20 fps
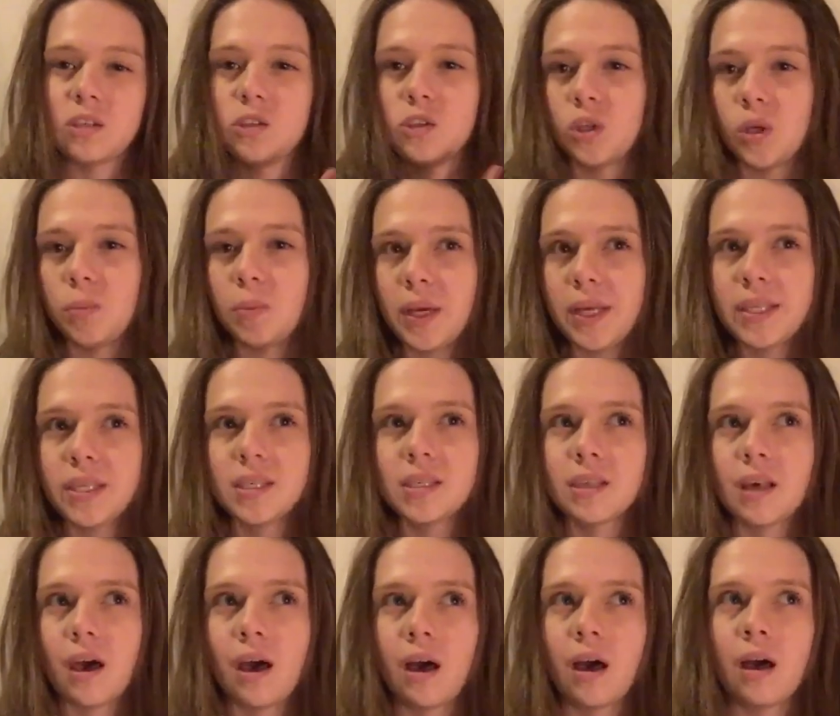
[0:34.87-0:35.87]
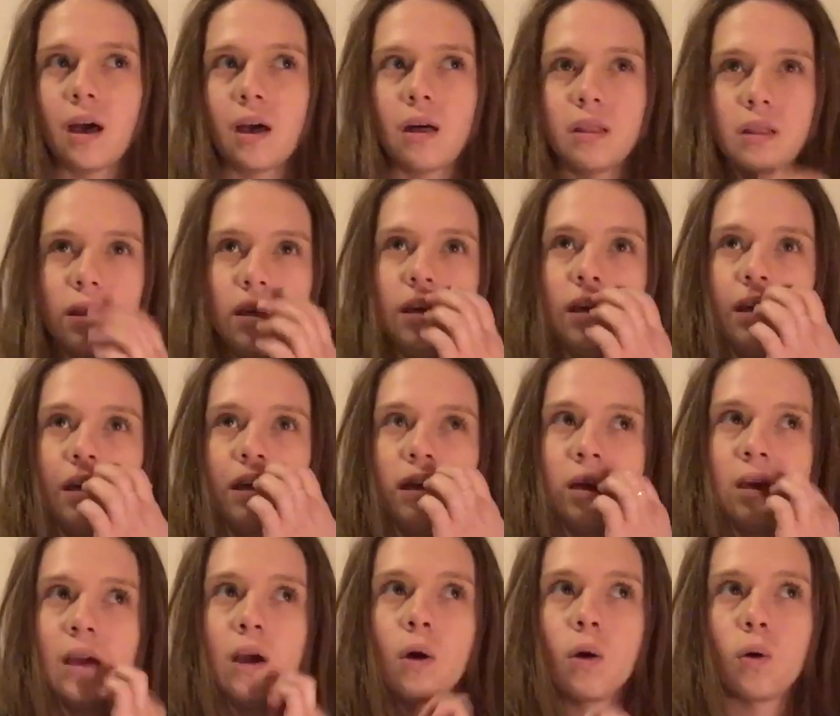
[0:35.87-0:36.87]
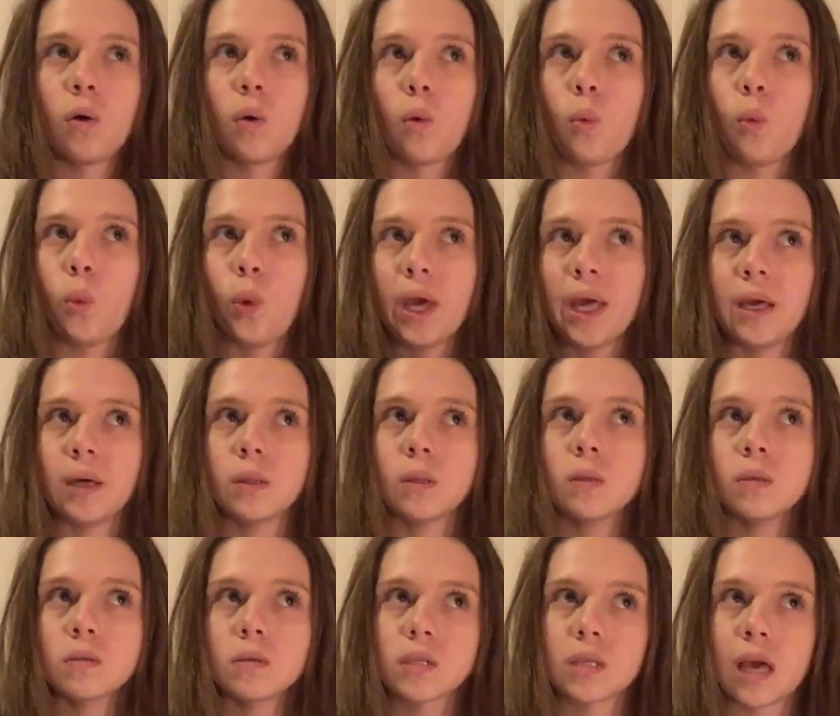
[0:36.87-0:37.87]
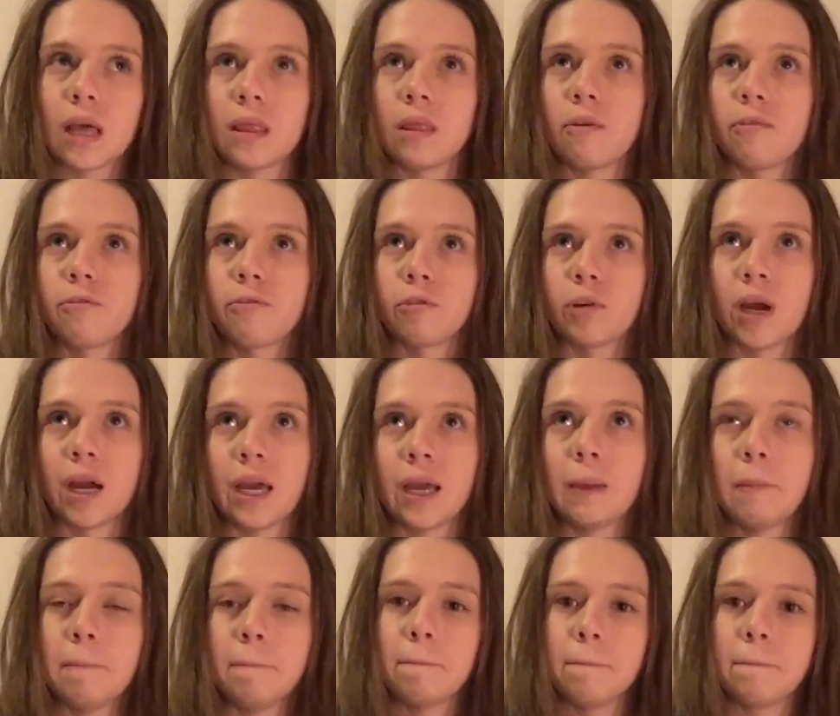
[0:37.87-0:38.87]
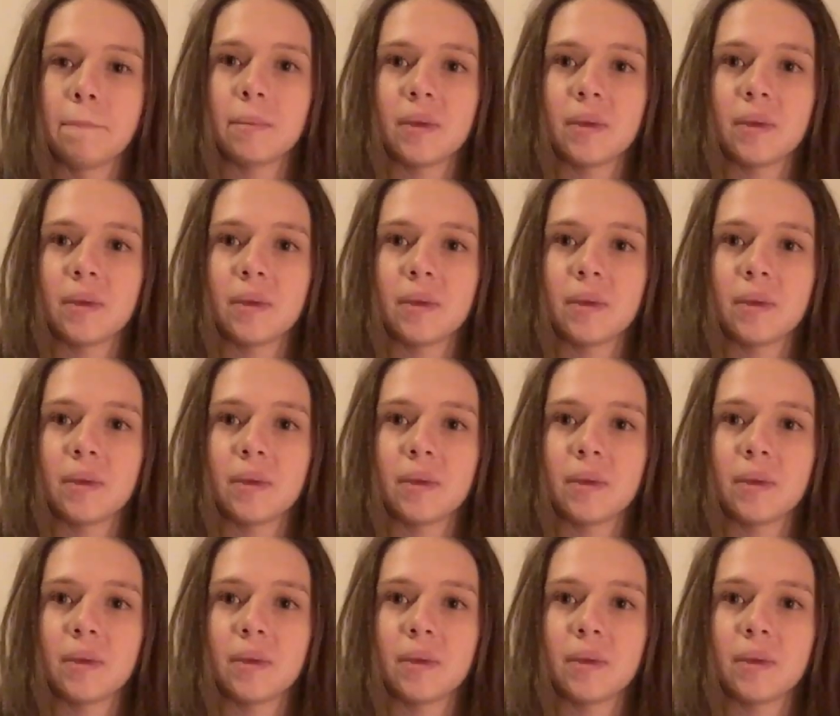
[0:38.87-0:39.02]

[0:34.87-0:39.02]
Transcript: The two pieces are the wheels and the frame,